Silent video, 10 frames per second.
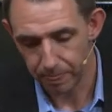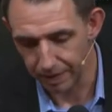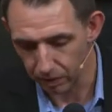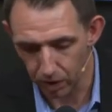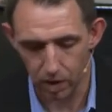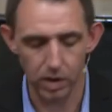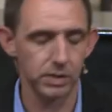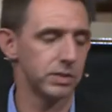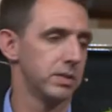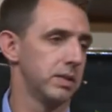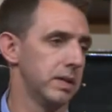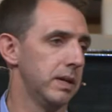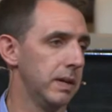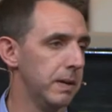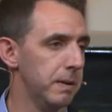and laws
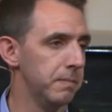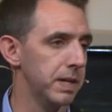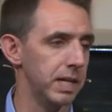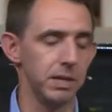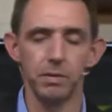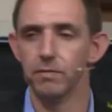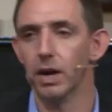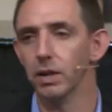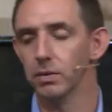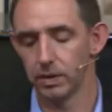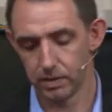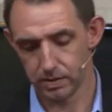that need to be followed.